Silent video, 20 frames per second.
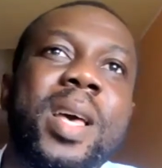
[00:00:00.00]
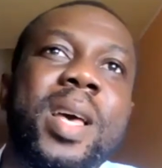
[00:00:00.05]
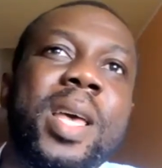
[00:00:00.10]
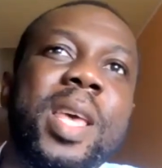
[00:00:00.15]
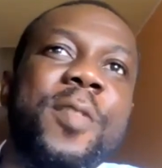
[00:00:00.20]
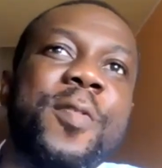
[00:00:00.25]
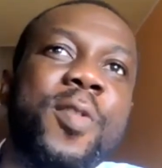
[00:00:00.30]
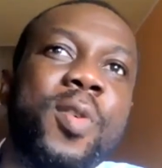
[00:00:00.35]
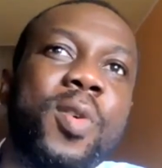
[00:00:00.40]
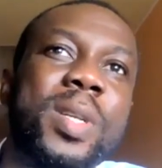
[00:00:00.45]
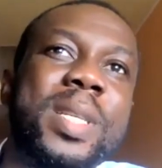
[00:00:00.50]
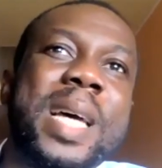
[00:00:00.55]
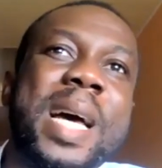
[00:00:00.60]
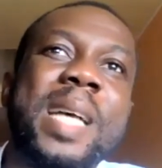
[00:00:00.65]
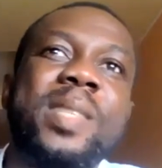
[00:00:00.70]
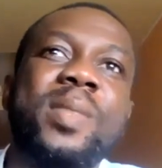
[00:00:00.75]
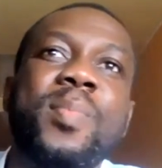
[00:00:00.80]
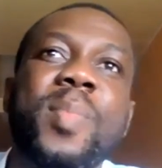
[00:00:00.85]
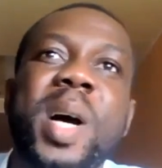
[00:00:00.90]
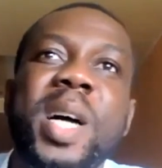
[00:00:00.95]
if not
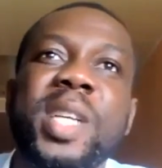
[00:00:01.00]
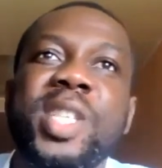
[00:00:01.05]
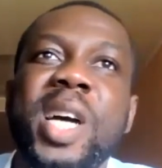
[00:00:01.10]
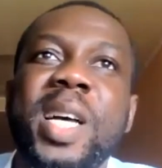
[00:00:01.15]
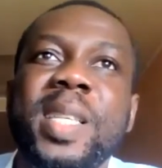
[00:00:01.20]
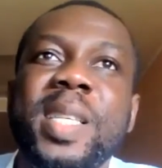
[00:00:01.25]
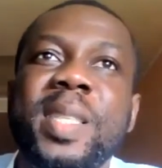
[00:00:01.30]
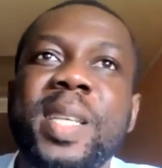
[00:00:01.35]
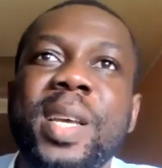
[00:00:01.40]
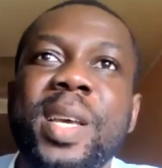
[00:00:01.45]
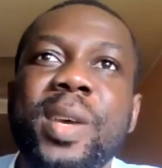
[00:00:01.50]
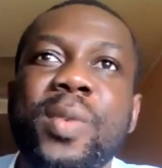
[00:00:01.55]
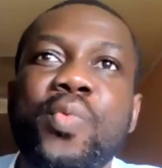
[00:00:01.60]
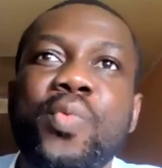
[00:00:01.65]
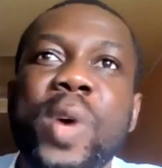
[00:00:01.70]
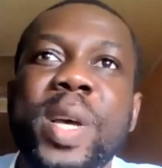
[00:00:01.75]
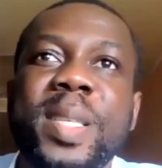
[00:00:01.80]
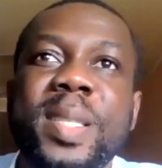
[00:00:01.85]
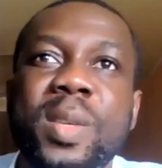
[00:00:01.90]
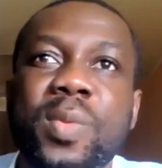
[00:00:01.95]
as much as the
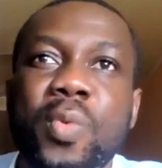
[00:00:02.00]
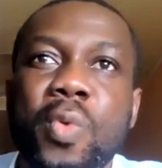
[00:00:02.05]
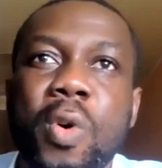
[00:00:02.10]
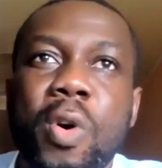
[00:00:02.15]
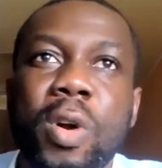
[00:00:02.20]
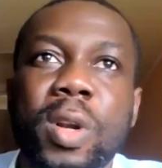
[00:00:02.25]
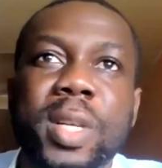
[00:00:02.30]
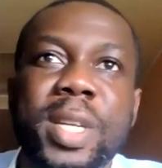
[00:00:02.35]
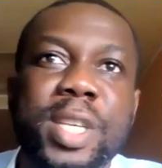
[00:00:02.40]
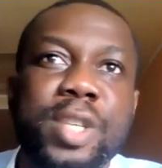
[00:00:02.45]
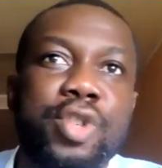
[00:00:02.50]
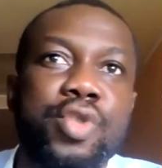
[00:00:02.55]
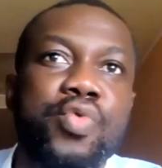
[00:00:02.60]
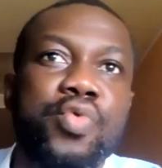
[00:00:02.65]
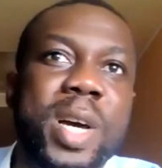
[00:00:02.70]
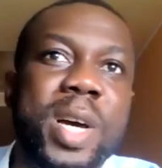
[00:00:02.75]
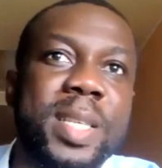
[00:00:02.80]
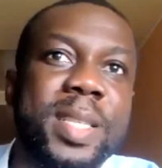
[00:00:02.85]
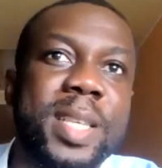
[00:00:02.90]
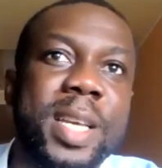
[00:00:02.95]
Western world, the
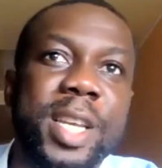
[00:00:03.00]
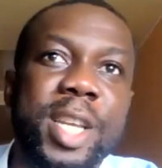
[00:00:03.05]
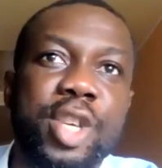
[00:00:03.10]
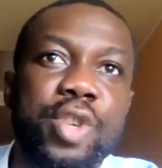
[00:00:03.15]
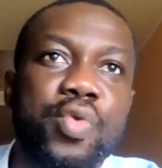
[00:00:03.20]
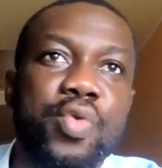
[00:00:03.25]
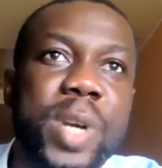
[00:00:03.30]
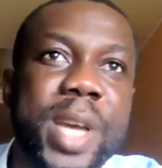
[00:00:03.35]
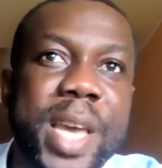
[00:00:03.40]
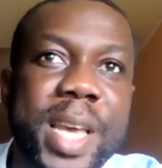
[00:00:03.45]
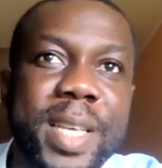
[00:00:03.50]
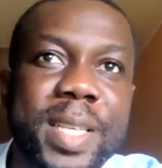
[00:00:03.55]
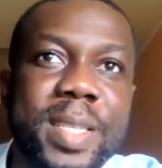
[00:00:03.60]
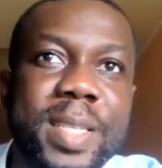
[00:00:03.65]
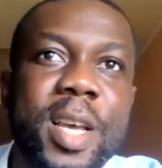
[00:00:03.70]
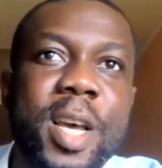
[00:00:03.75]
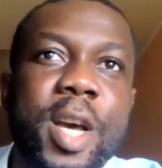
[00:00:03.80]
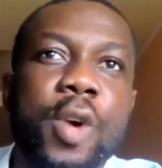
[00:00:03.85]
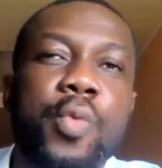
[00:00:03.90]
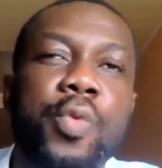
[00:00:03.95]
US and the UKs.
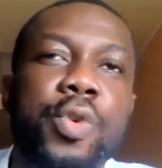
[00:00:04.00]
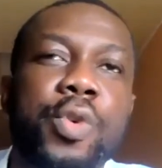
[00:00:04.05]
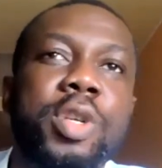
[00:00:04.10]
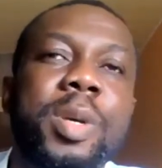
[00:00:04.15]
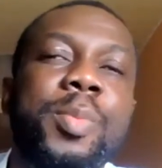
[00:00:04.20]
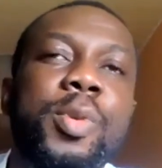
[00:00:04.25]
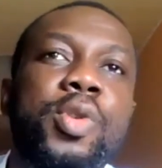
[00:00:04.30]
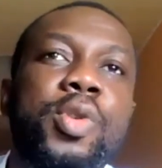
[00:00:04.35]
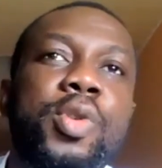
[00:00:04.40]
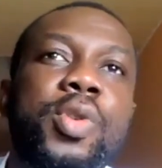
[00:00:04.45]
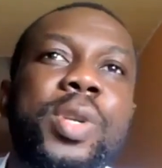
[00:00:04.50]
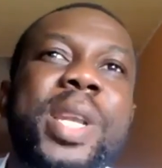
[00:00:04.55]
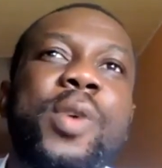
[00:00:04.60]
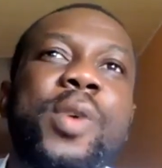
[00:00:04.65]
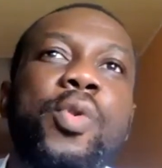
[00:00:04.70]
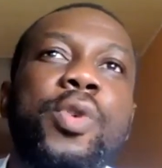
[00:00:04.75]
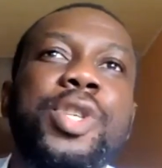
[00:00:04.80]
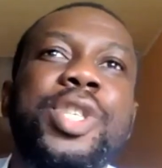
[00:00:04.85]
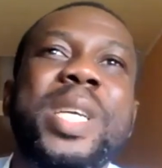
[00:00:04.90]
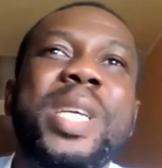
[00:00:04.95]
We should be able to
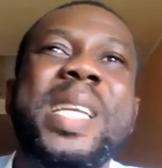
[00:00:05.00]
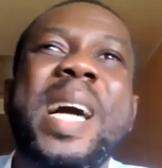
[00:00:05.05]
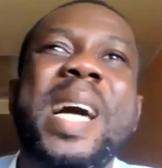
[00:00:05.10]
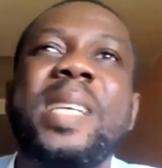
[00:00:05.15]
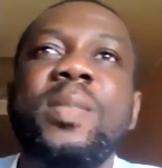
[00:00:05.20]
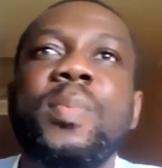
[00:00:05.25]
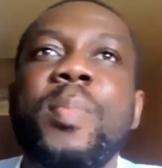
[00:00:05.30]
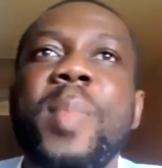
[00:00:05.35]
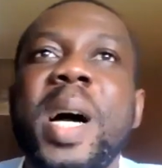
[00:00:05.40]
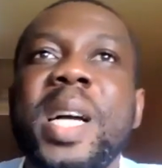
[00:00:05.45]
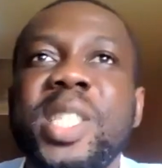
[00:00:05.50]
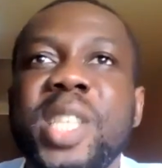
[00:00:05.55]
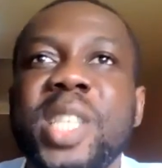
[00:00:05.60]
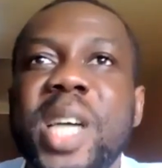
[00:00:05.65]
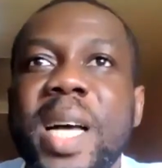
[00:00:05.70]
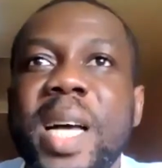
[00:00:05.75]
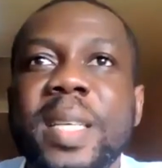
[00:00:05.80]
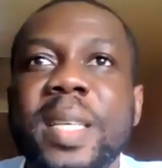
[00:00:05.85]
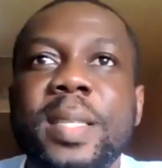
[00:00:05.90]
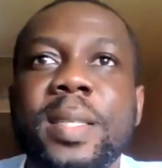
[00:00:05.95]
negotiate as much
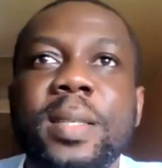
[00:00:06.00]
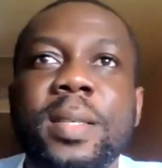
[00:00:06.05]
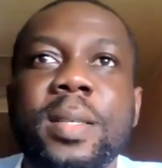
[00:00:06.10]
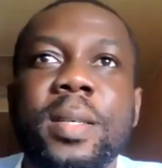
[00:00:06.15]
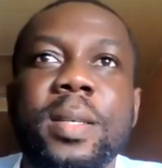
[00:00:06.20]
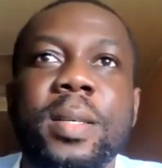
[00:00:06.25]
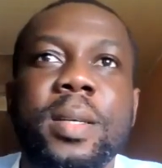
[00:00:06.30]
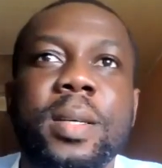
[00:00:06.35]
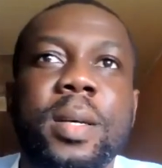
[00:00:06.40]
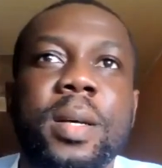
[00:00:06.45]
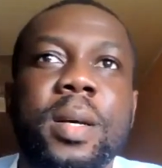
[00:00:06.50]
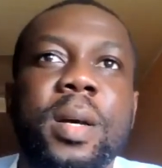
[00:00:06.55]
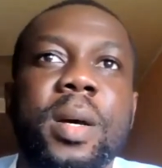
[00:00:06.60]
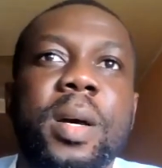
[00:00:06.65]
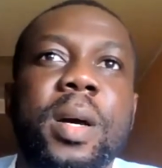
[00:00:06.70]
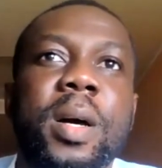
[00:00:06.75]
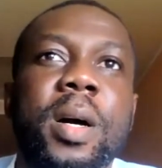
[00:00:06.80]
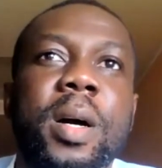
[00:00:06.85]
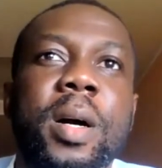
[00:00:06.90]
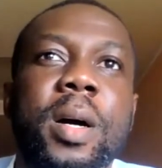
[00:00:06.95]
as
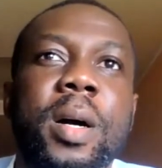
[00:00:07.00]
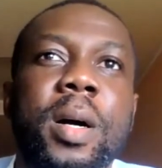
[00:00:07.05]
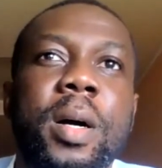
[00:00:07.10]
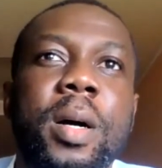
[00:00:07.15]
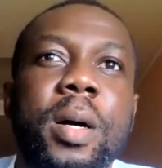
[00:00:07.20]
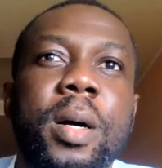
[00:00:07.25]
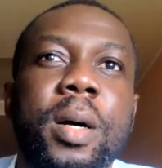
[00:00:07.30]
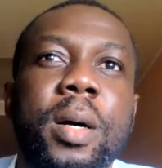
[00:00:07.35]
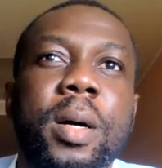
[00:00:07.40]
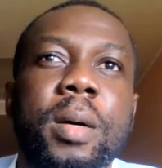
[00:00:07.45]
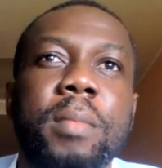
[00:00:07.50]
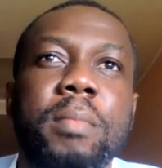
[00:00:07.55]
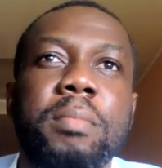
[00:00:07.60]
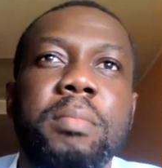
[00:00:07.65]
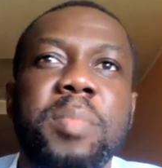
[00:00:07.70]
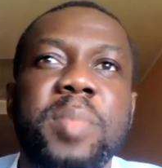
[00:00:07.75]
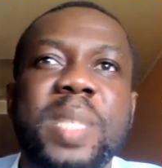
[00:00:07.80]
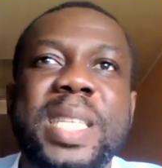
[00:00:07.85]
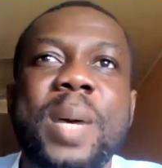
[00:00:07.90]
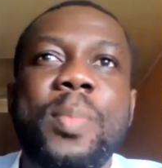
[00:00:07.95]
uh,
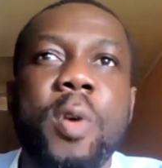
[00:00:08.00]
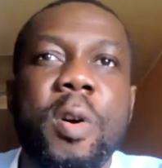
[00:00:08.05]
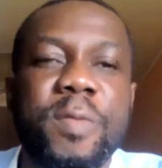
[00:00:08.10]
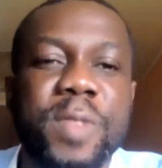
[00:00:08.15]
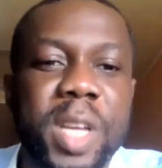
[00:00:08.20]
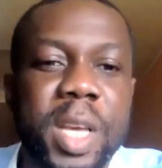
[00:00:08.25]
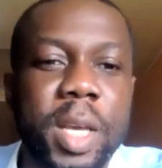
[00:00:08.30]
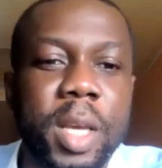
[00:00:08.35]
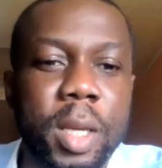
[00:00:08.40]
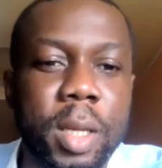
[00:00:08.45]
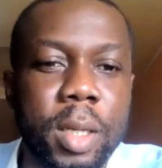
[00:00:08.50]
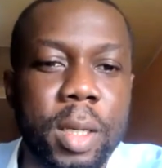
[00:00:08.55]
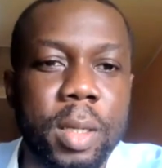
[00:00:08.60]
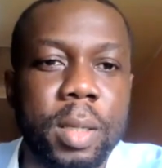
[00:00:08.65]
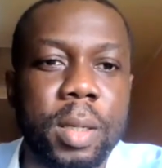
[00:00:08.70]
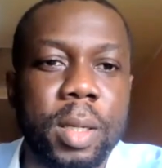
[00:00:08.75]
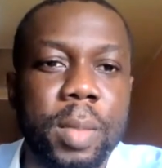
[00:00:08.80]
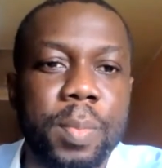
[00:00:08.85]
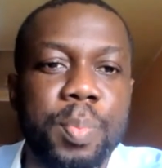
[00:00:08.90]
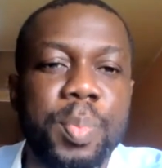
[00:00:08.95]
some of the
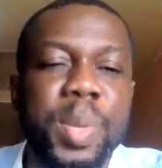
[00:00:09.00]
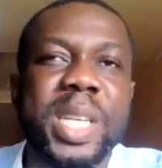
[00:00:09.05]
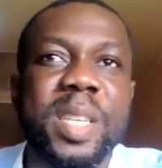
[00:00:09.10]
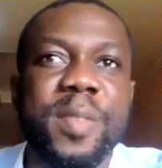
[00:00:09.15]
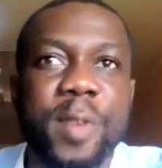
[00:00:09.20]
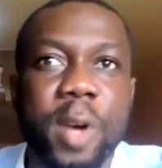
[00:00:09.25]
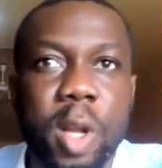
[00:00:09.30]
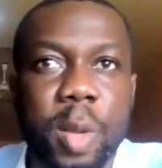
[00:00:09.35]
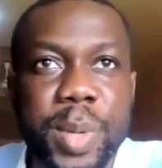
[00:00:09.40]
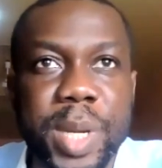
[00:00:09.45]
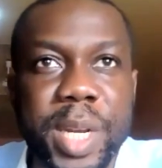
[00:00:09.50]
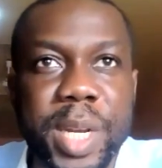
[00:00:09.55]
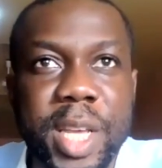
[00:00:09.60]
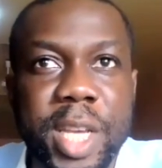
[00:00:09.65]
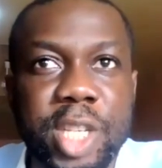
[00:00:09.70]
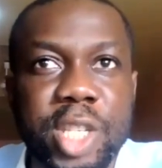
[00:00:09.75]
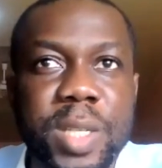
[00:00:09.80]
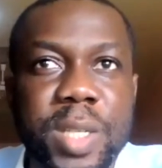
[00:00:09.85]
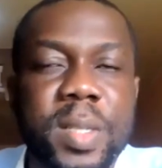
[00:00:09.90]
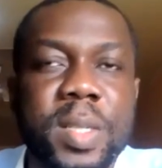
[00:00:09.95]
big developing
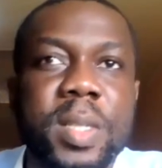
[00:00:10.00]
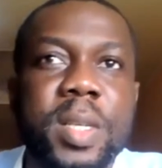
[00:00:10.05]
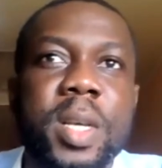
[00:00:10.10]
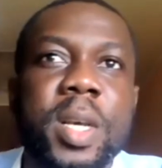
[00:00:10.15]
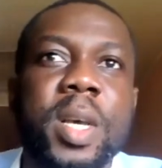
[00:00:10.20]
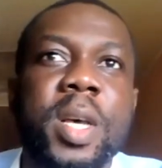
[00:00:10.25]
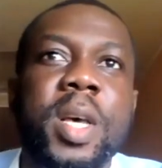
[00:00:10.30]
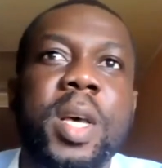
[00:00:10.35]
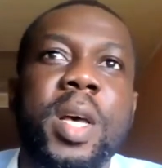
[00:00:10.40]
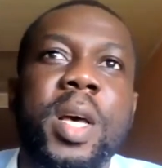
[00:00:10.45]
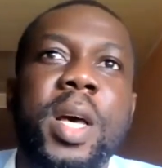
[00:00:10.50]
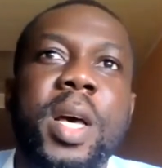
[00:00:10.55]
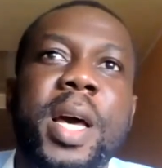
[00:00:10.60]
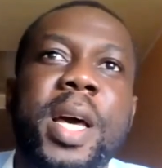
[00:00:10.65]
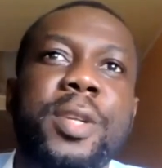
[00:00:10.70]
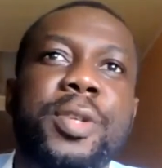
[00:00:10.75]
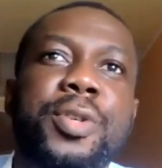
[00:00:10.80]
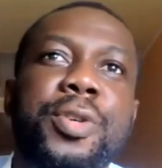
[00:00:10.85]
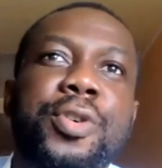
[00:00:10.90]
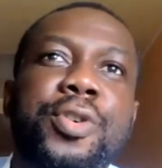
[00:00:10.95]
nations,
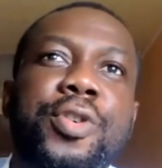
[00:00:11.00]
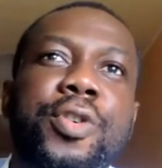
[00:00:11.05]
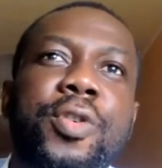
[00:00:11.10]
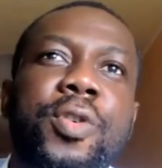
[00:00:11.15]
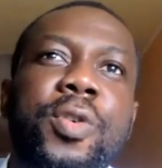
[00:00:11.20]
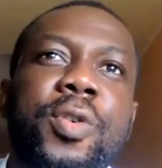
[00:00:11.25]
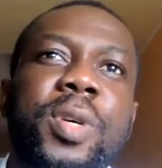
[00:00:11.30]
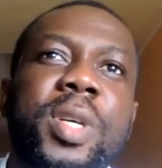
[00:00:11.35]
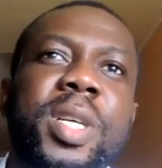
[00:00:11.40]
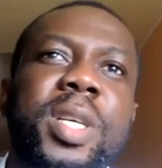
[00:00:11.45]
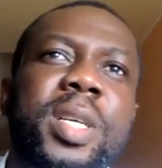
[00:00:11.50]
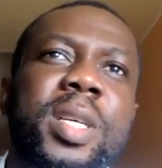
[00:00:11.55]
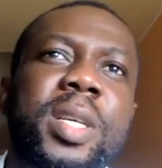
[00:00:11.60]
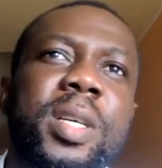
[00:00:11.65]
and so